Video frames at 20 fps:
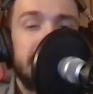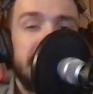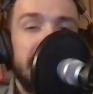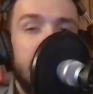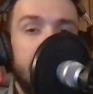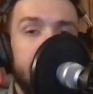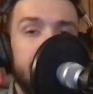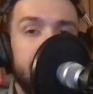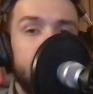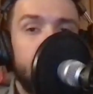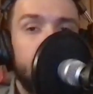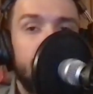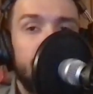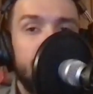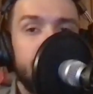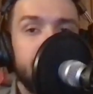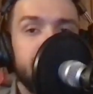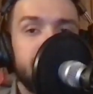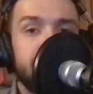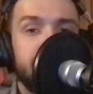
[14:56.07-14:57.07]
However, one of
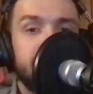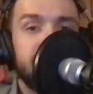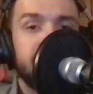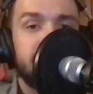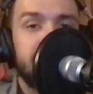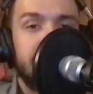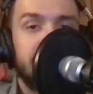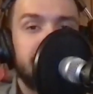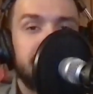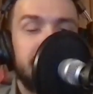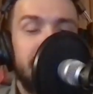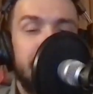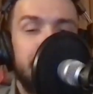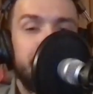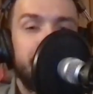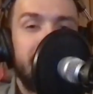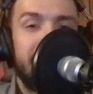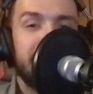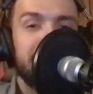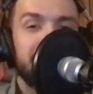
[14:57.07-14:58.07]
those was a touchdown
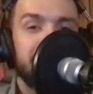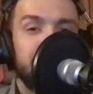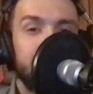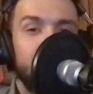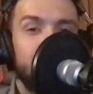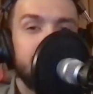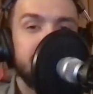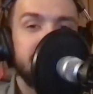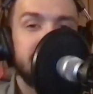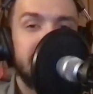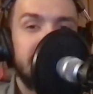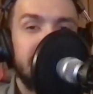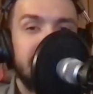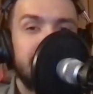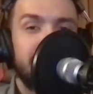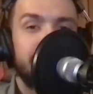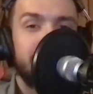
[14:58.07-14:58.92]
pass to Golden Tate